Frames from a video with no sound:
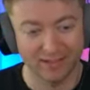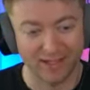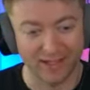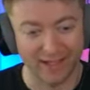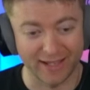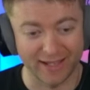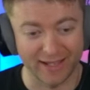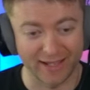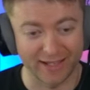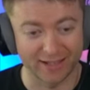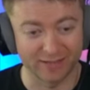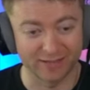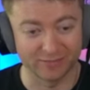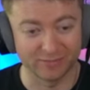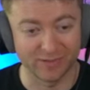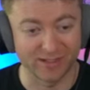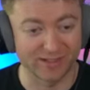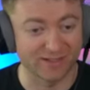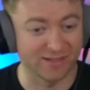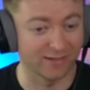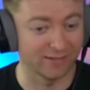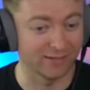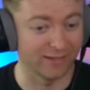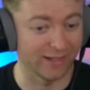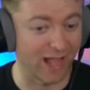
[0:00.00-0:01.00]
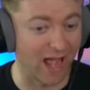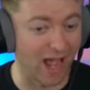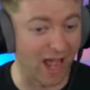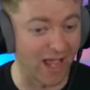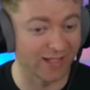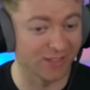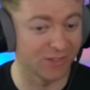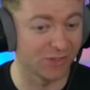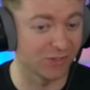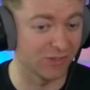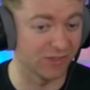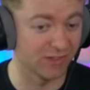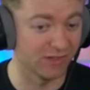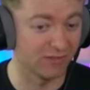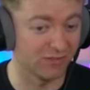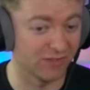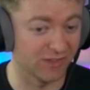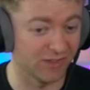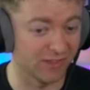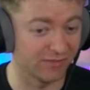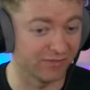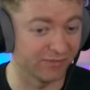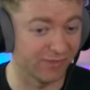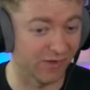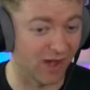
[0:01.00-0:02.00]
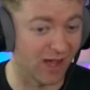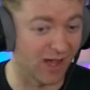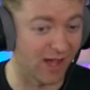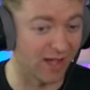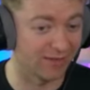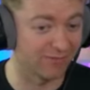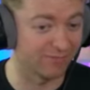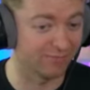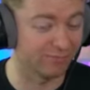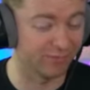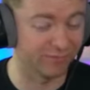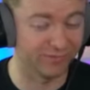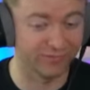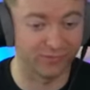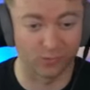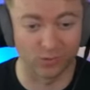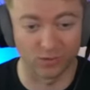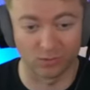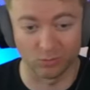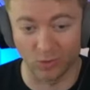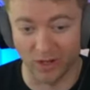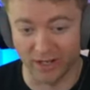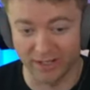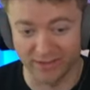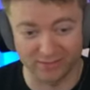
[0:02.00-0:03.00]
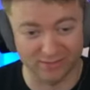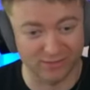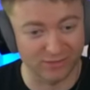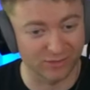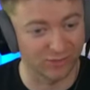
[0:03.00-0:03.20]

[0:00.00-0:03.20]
And basically, I achieved e5 before white